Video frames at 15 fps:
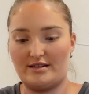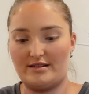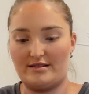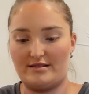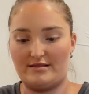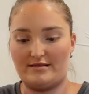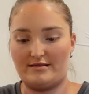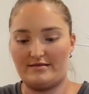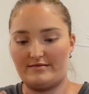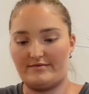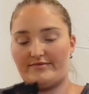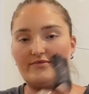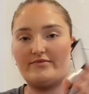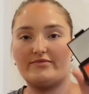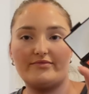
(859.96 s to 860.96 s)

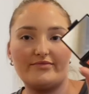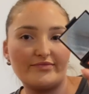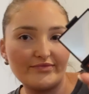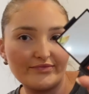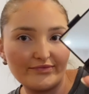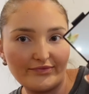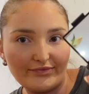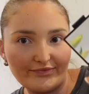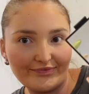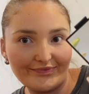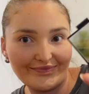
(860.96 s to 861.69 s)
No one is speaking in this clip.